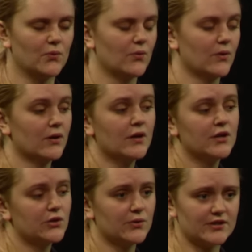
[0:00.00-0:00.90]
or
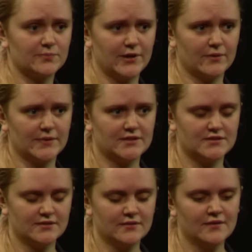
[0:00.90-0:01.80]
your
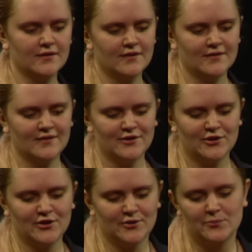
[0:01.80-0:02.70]
experiment,
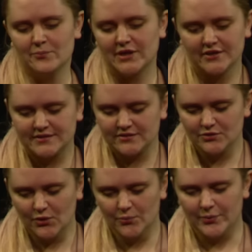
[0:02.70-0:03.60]
because there's no